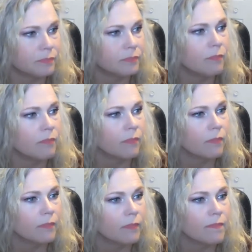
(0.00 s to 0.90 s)

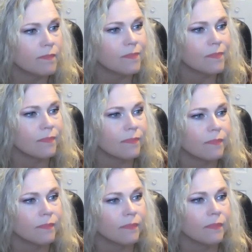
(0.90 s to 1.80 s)

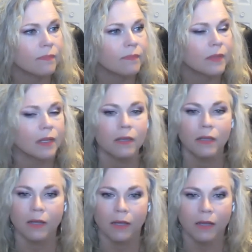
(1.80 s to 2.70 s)

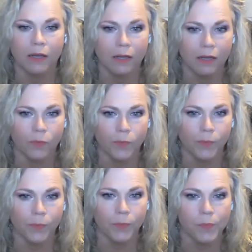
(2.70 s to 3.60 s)

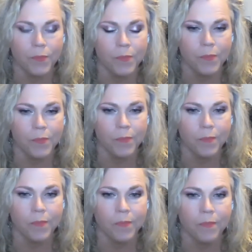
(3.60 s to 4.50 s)

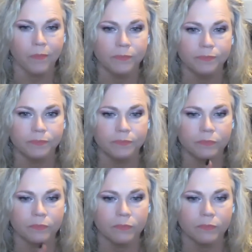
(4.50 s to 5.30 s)
No one is speaking in this clip.